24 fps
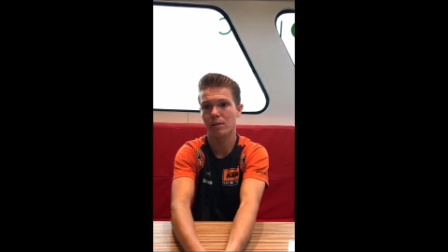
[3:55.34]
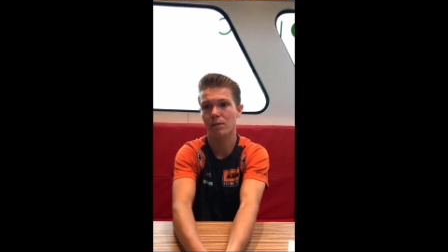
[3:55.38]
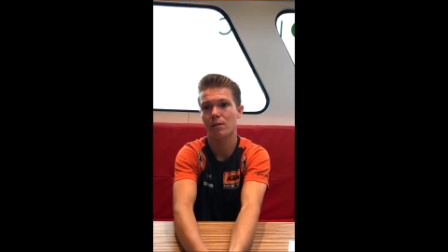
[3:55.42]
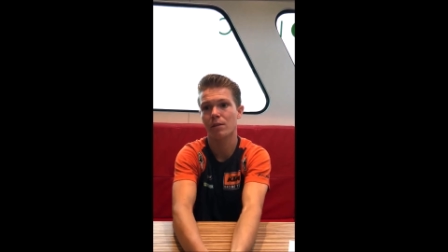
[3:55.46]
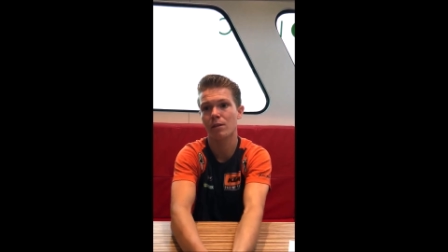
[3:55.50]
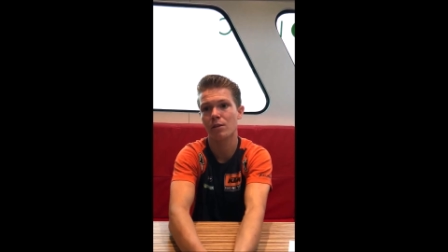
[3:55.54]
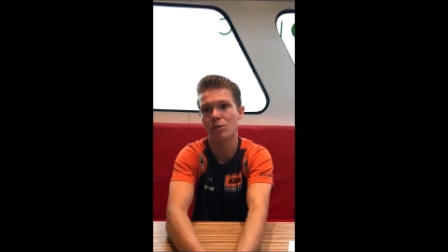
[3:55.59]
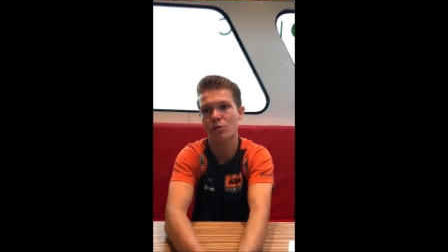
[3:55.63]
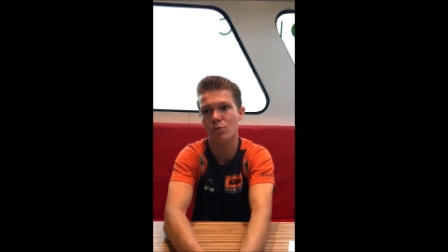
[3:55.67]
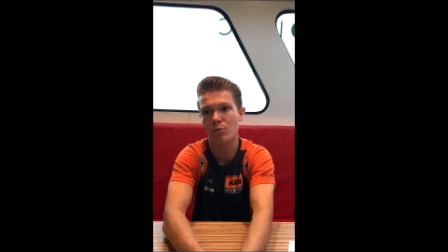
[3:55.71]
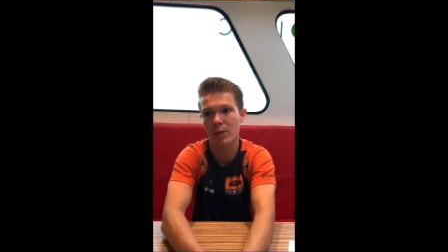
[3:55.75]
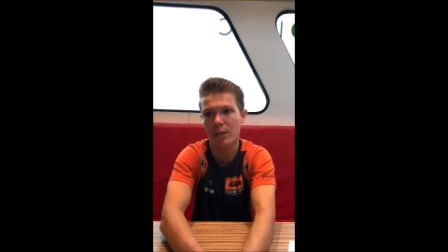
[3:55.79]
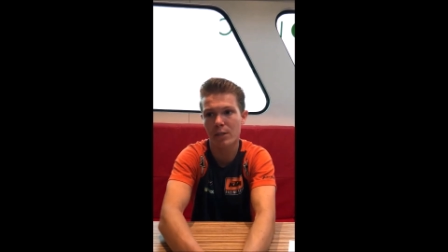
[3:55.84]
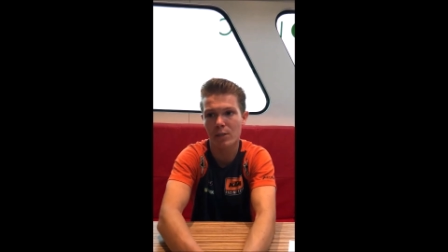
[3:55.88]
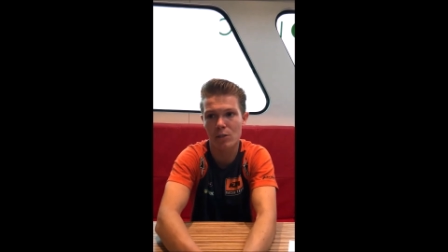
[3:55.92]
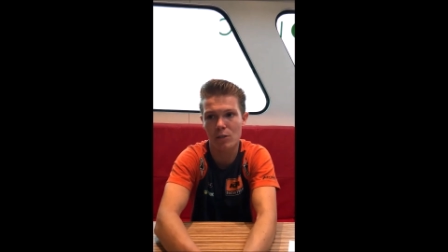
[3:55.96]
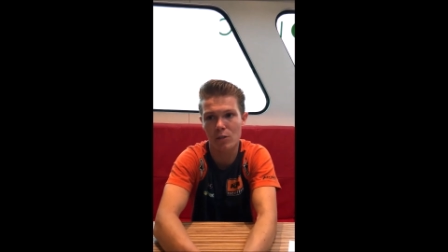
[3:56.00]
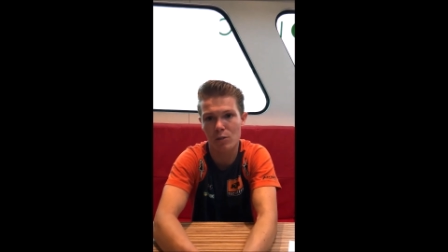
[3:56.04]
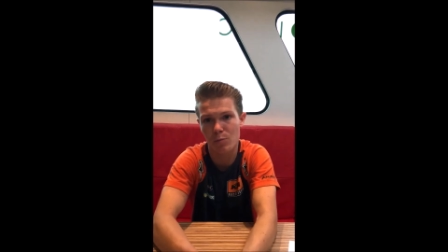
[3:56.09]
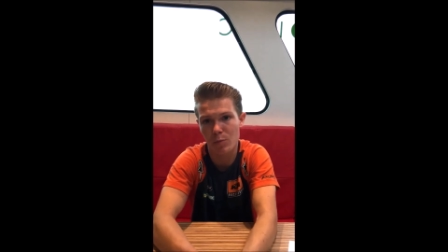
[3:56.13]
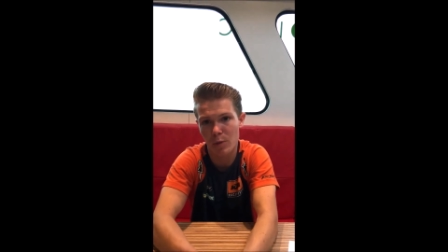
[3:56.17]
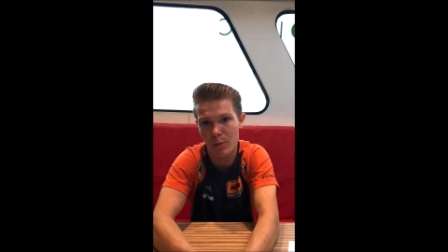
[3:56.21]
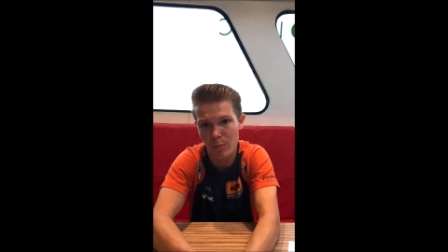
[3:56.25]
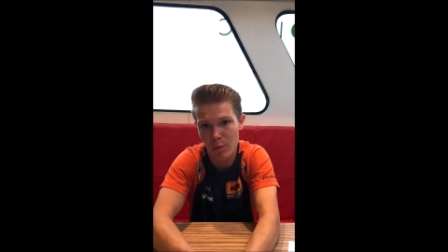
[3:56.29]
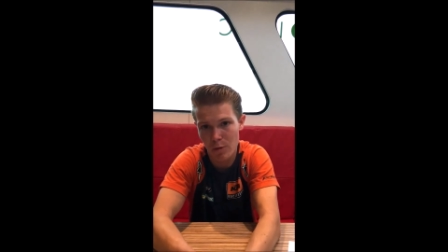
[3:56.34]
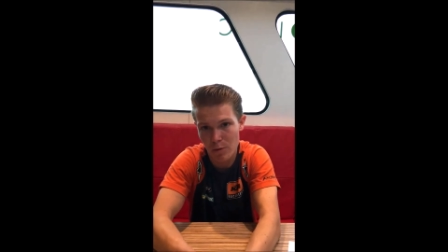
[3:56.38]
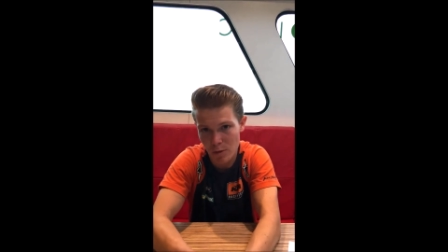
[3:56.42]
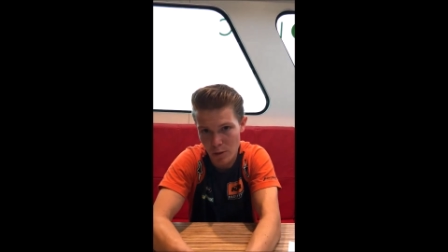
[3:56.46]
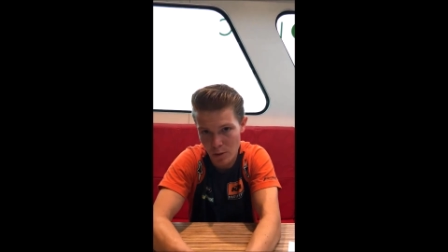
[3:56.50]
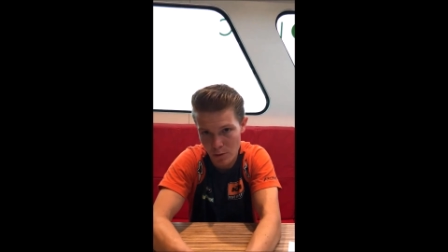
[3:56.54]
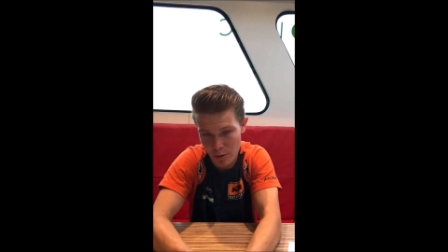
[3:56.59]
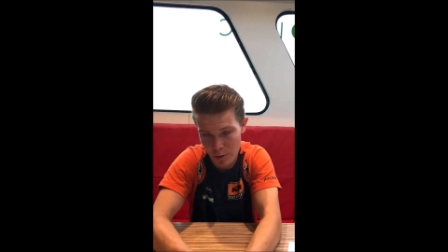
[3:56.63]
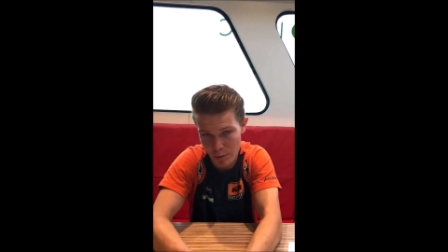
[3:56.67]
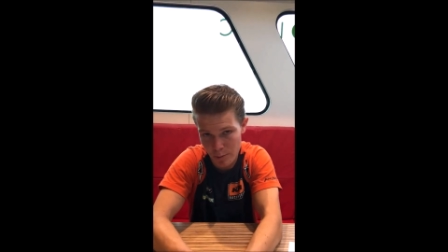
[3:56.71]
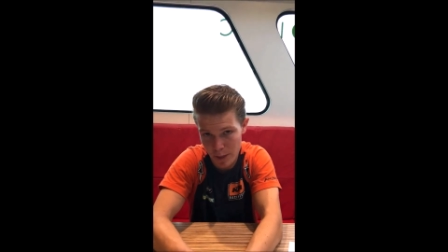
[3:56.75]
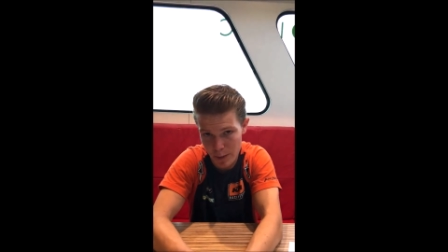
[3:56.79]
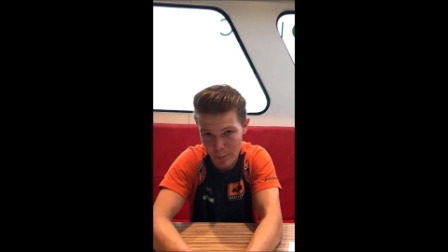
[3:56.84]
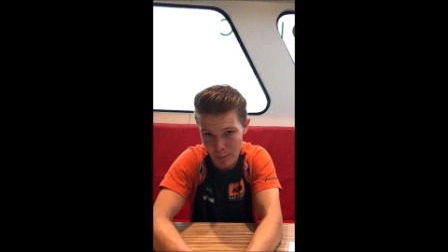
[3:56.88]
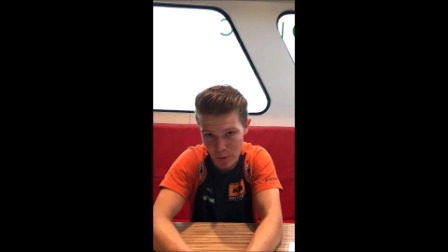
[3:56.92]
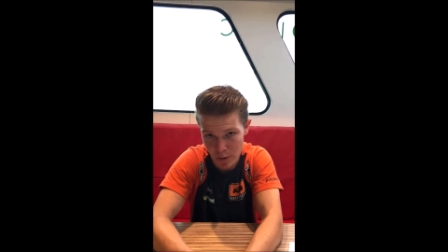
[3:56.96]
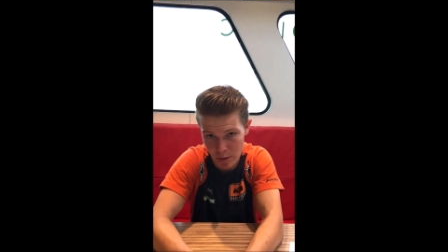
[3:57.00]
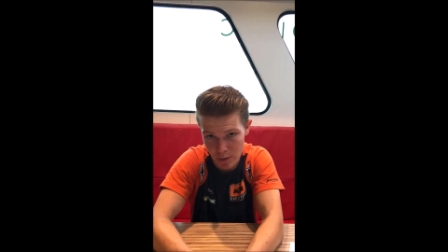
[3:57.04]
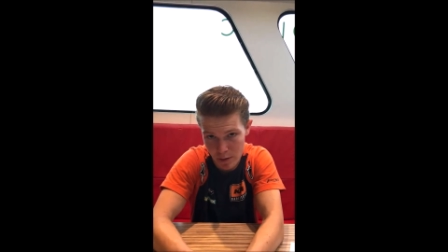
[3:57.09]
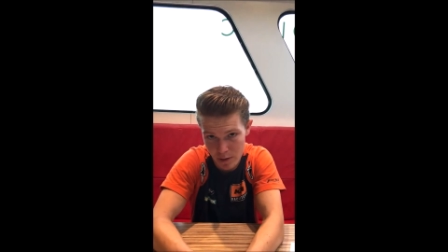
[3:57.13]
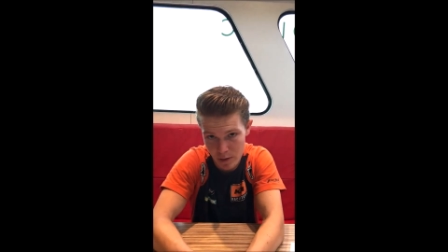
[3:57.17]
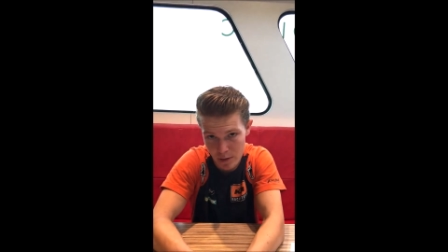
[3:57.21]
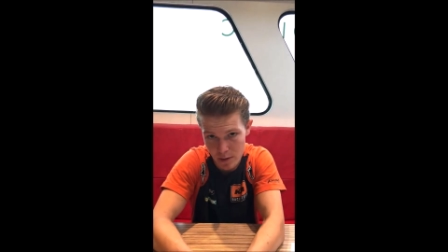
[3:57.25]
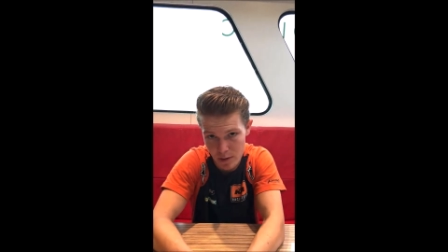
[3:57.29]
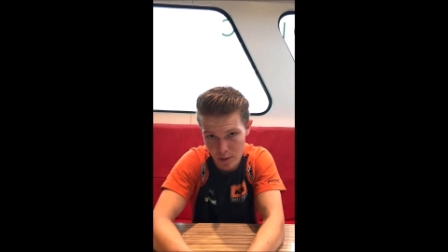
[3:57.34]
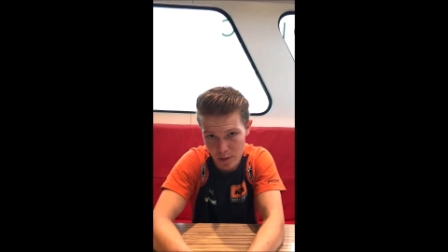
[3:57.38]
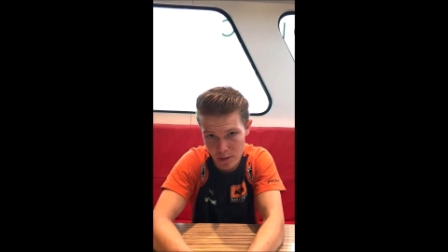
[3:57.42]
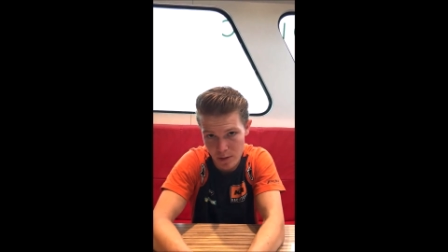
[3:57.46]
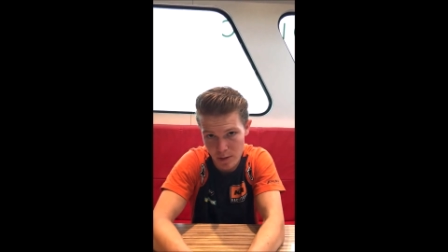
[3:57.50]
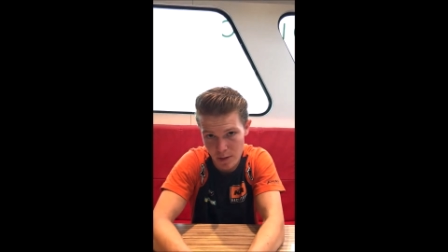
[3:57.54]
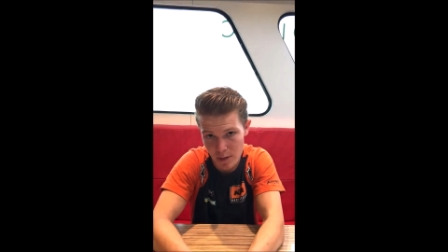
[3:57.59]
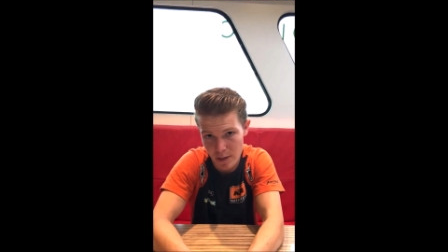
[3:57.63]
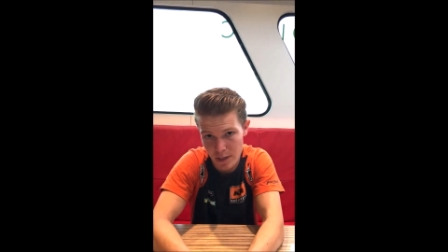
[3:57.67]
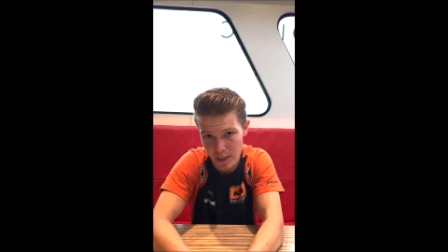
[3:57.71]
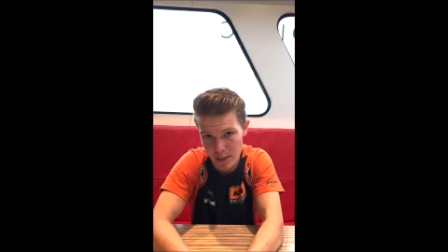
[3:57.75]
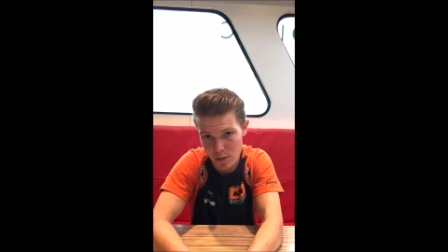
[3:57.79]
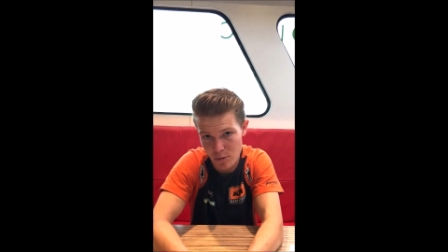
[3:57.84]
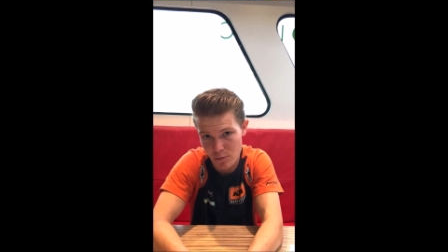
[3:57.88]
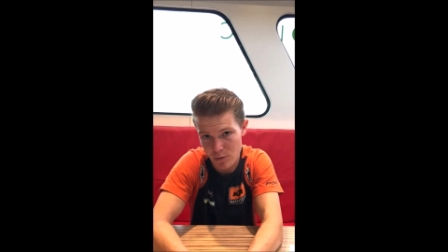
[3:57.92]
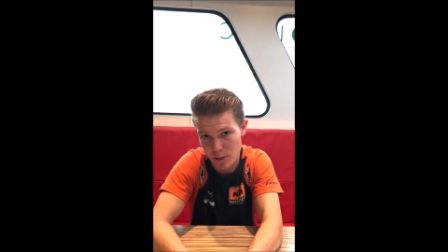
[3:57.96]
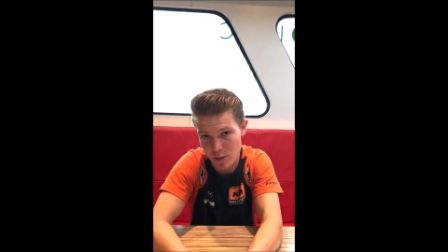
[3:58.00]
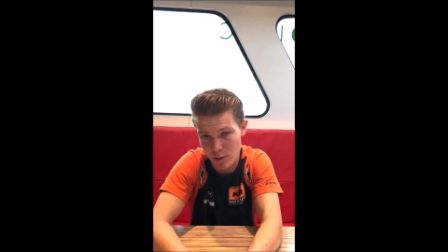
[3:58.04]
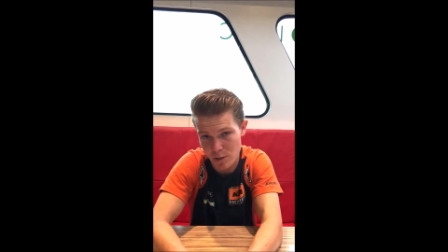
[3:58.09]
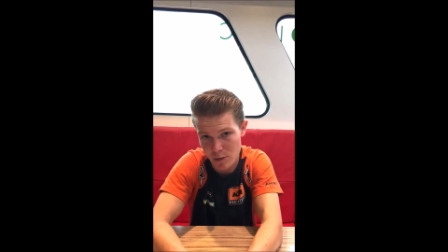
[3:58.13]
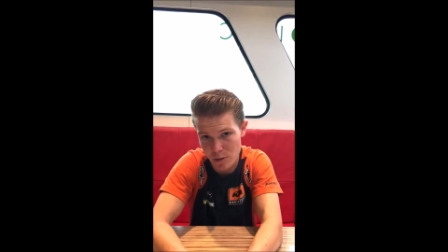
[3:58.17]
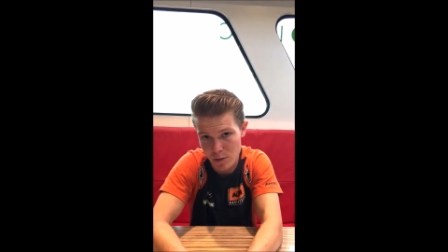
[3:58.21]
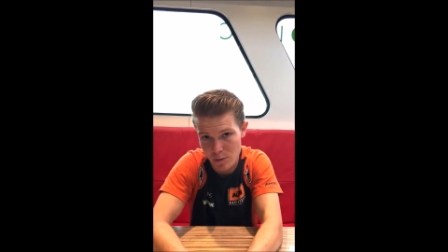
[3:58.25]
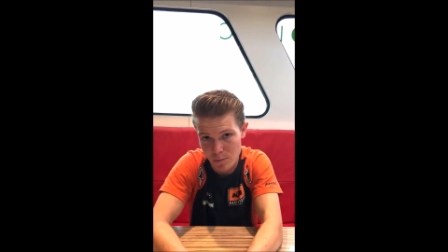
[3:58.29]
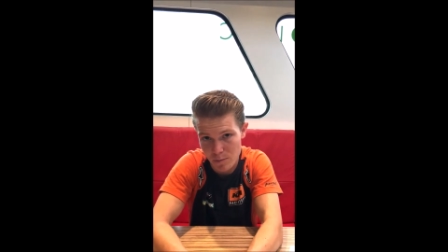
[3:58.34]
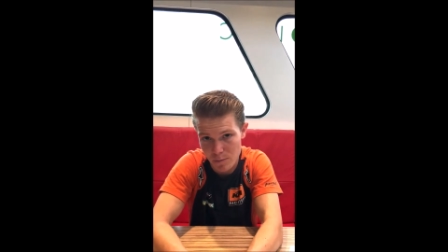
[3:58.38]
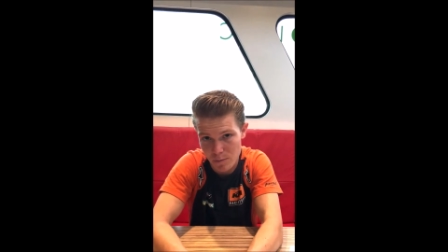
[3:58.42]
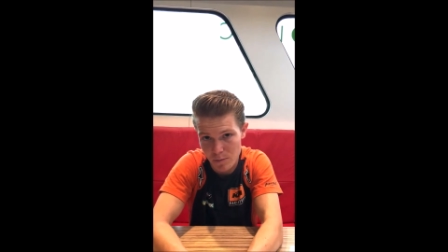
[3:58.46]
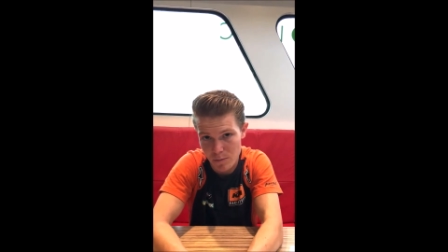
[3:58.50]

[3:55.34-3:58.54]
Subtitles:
these races people will remember, the last ones.